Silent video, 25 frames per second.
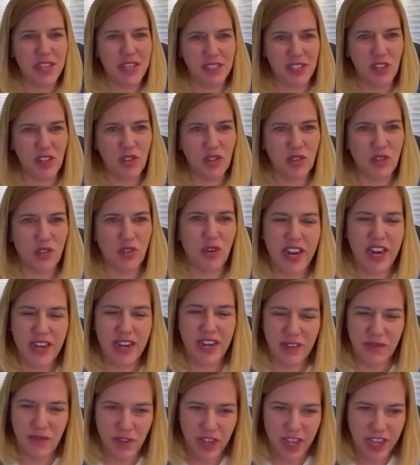amazing.
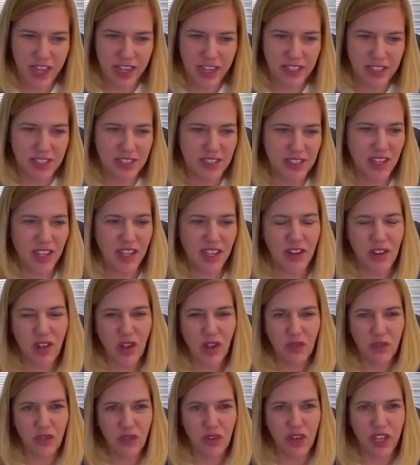Great advice on
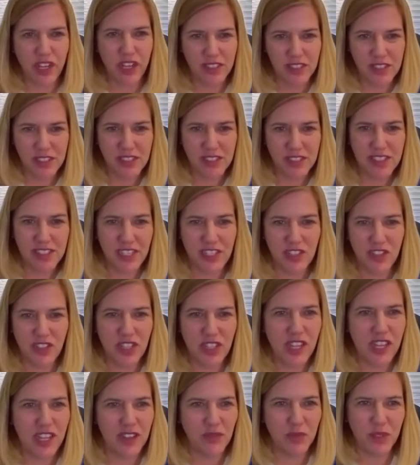all fronts.
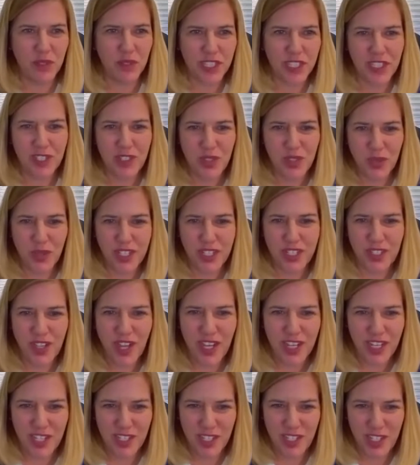Tangela, I've really enjoyed
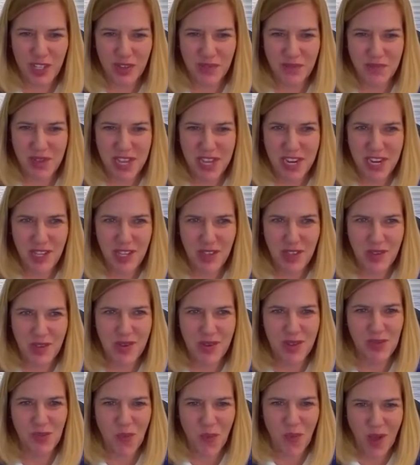talking to you and meeting
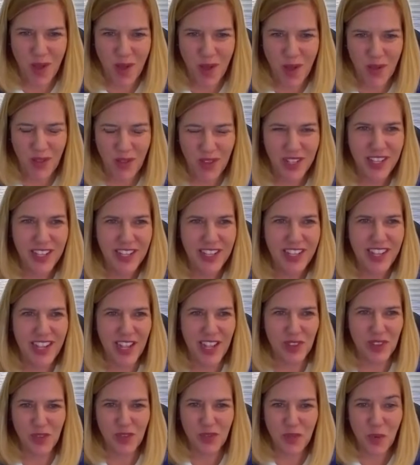you as well,
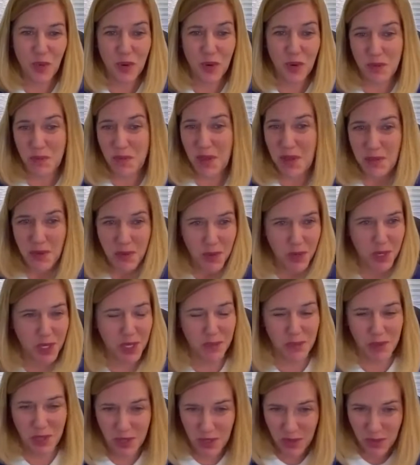and look forward to maybe
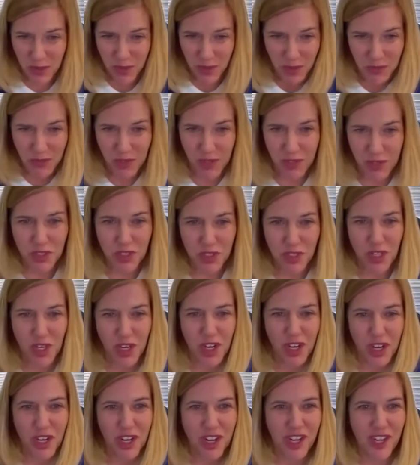working with you in the
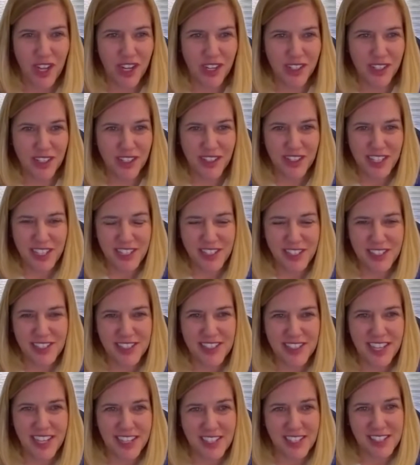future on
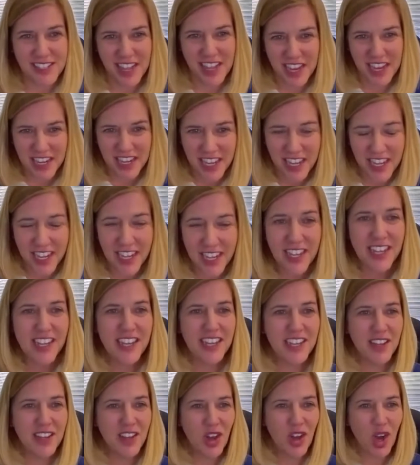these exciting,
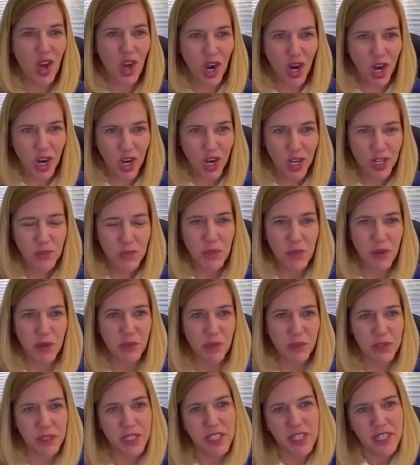hard,
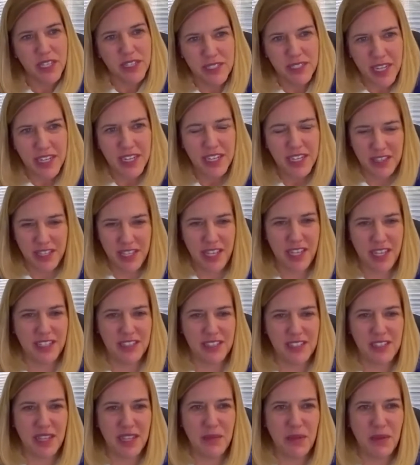but really exciting
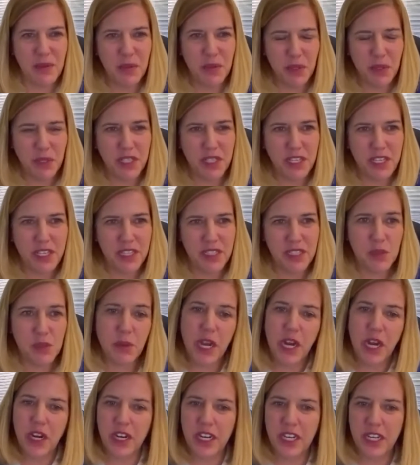things. I mean, really
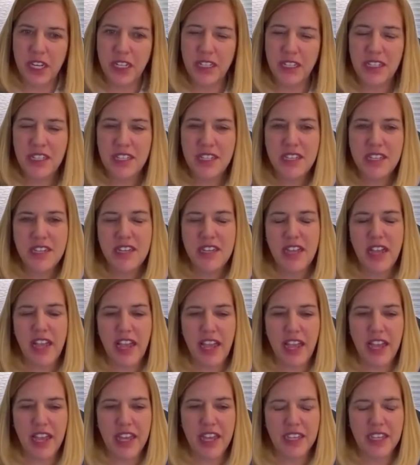inspiring.
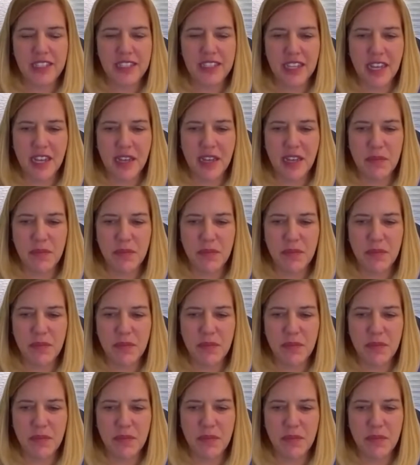And